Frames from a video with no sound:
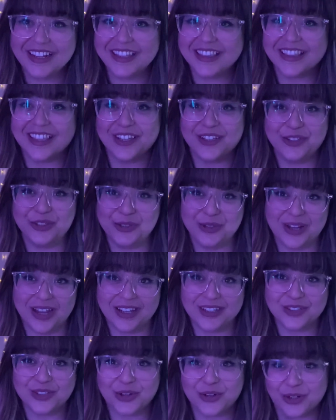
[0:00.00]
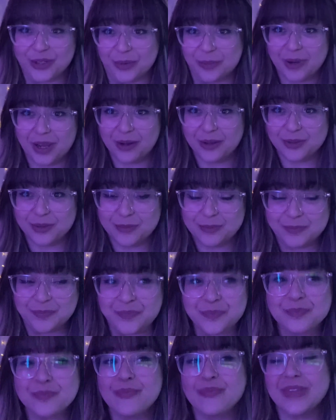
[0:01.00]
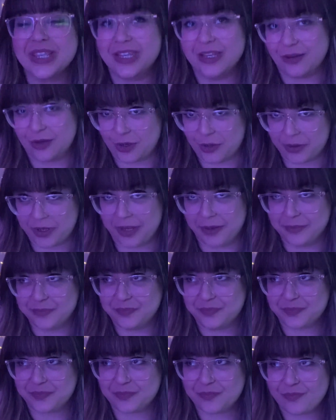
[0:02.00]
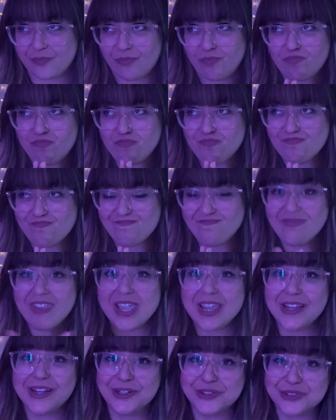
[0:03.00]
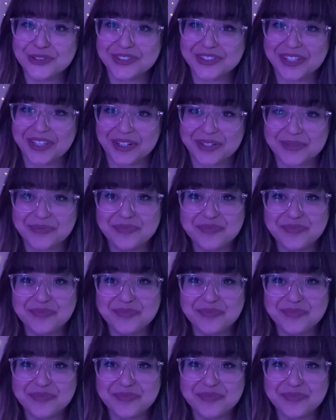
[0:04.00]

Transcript: that you guys heard about. Okay, here's the thing.